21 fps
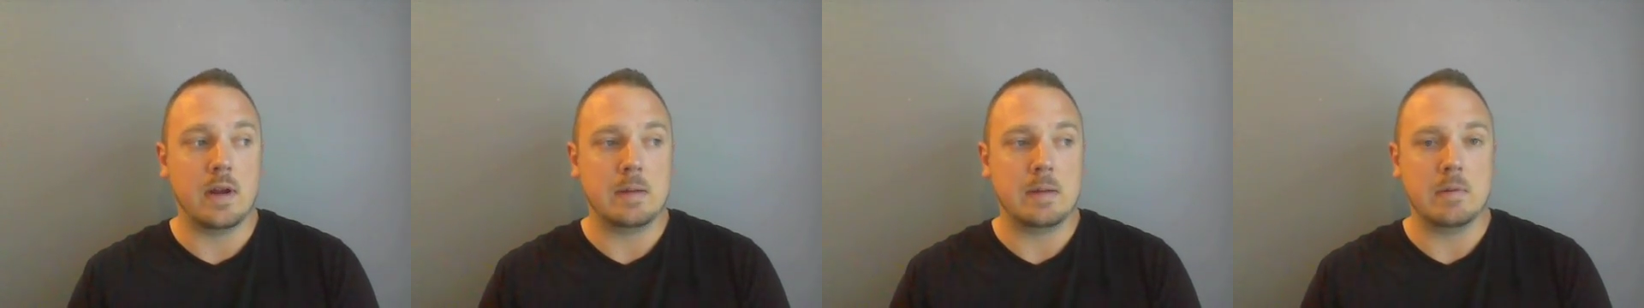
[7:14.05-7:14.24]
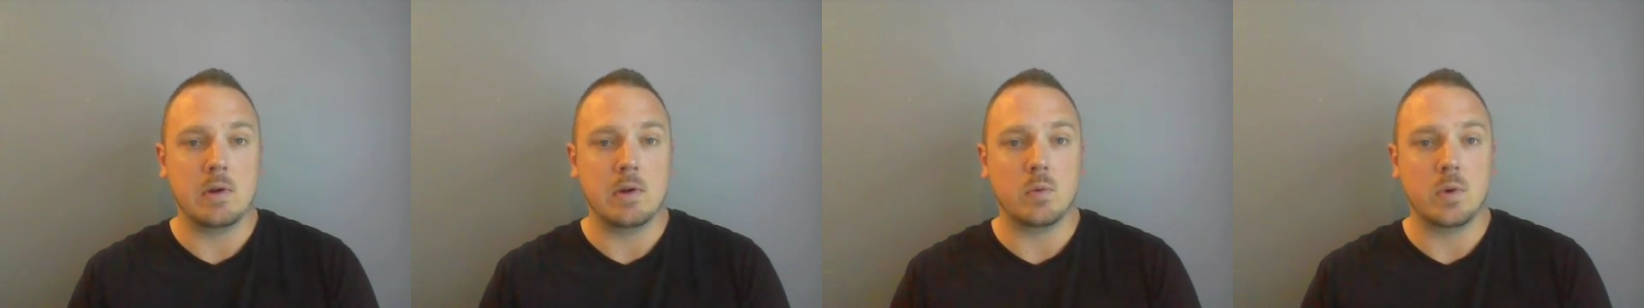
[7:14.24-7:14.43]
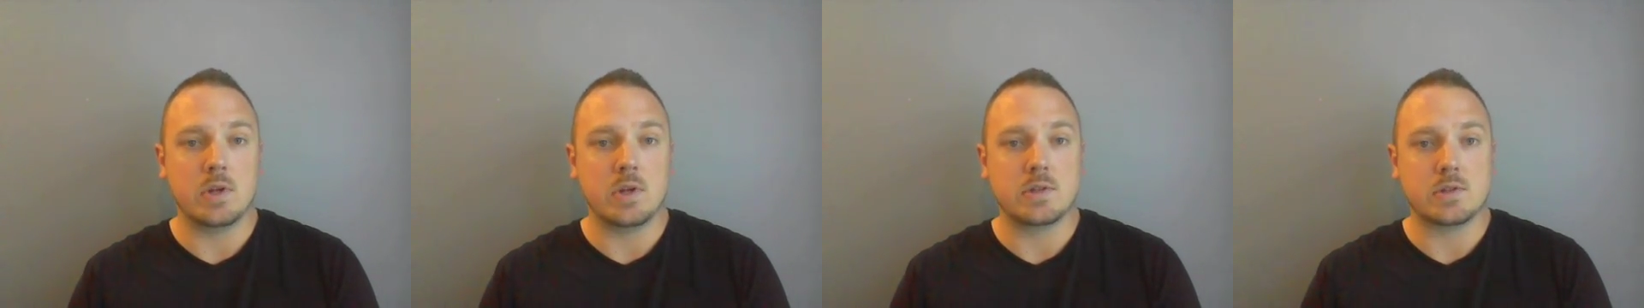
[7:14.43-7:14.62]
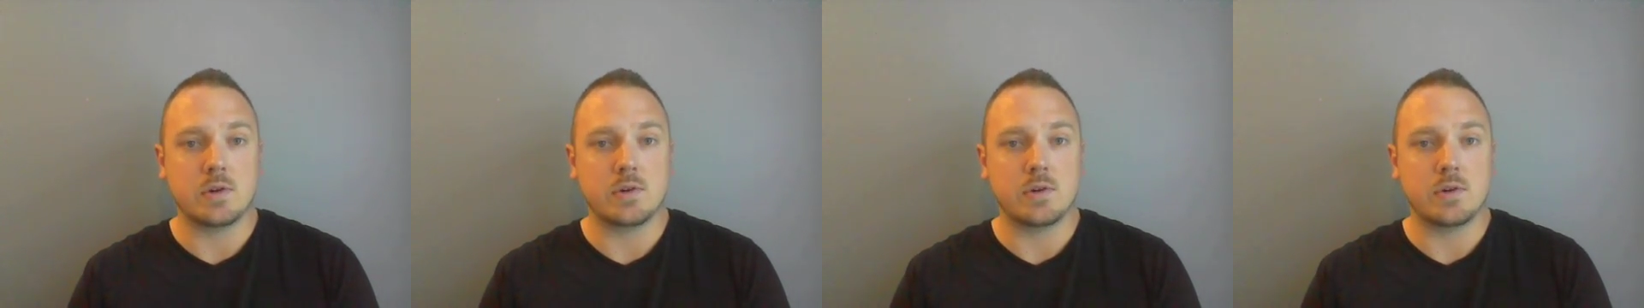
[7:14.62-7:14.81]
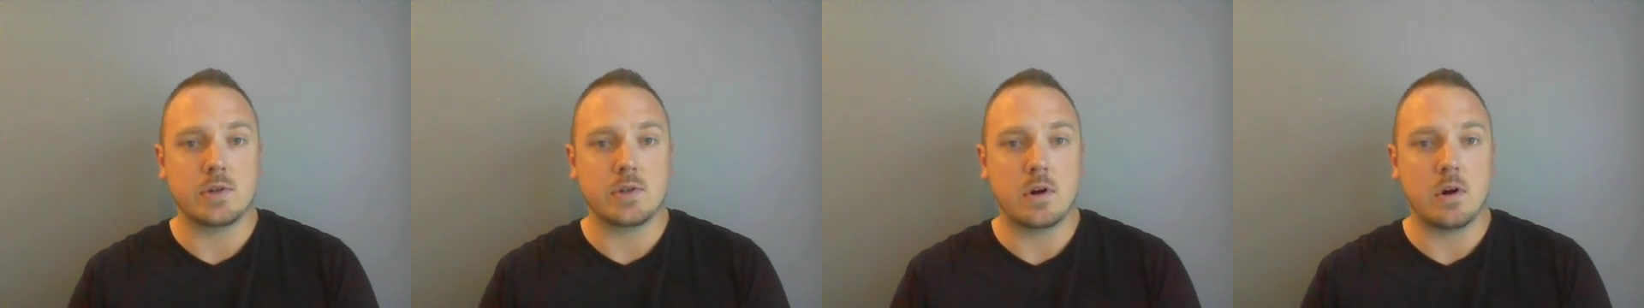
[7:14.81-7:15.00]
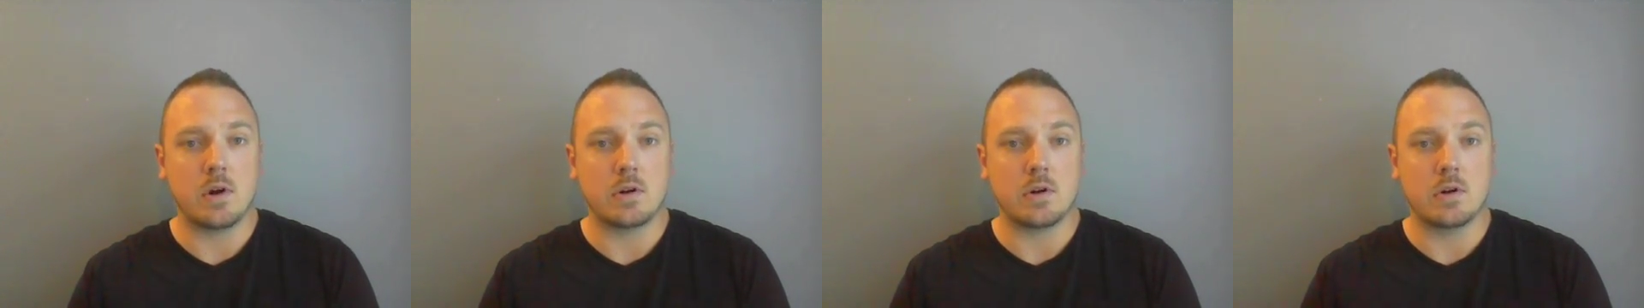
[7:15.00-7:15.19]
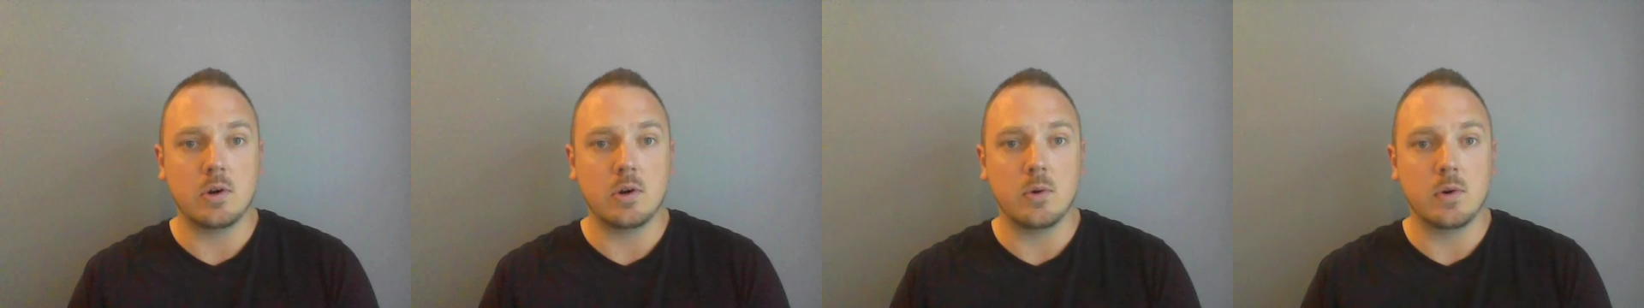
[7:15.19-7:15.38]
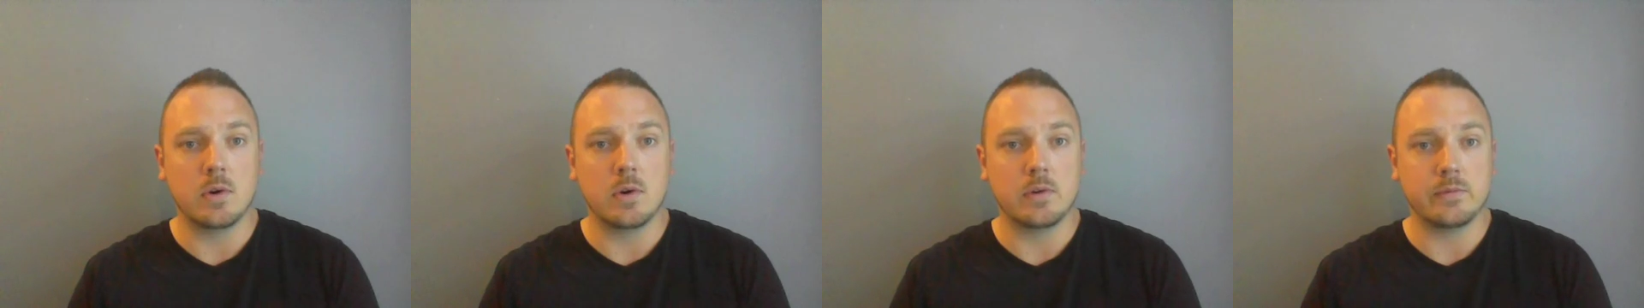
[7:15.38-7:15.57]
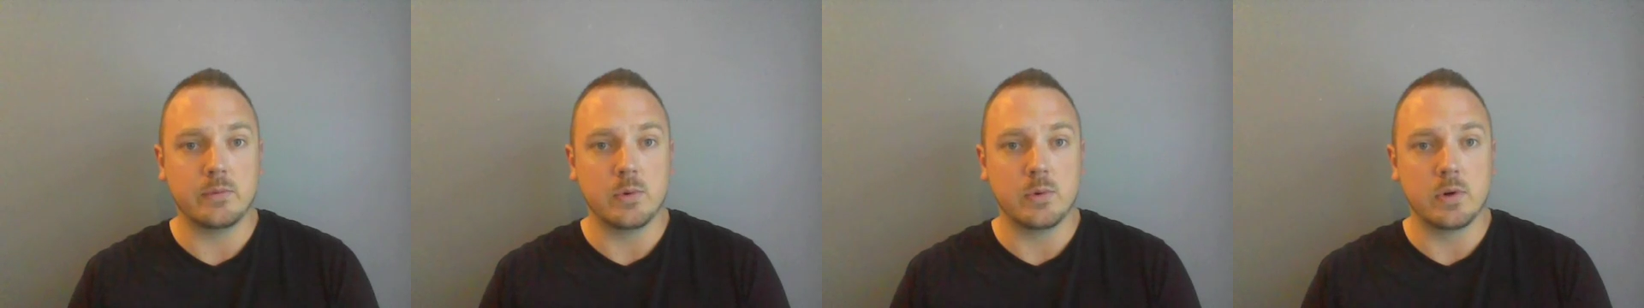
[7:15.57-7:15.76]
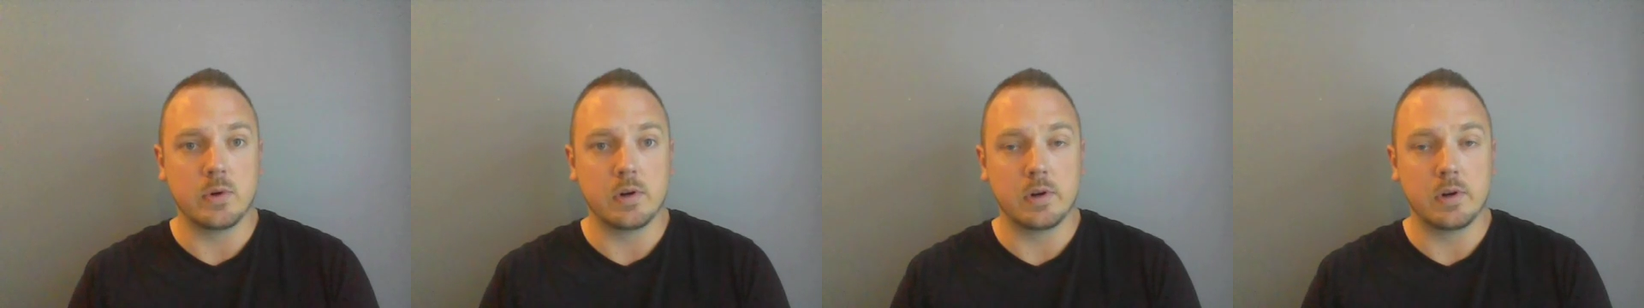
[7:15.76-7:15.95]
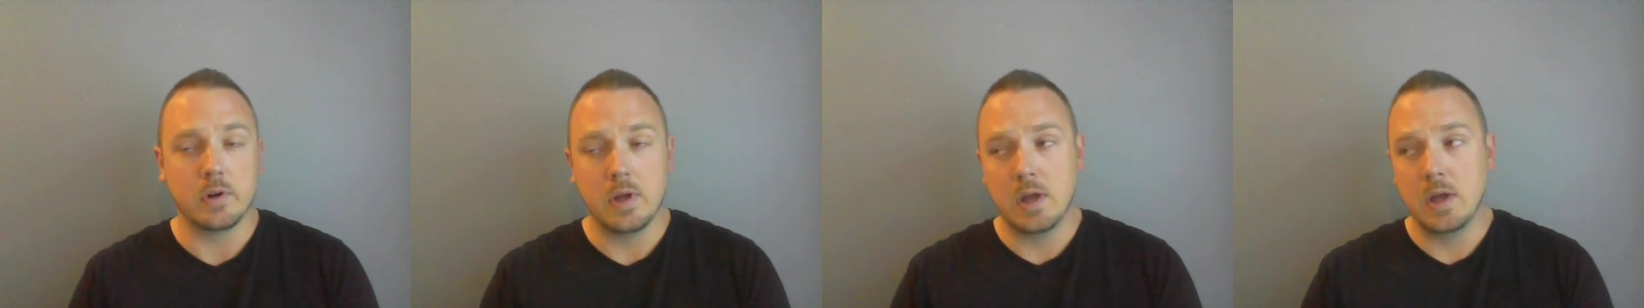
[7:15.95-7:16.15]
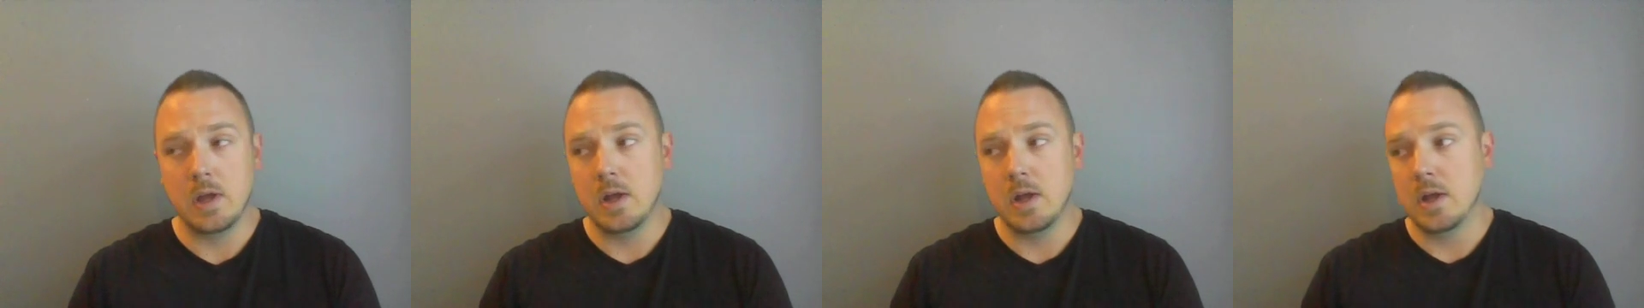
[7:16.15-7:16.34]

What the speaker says: I did my research hardcore for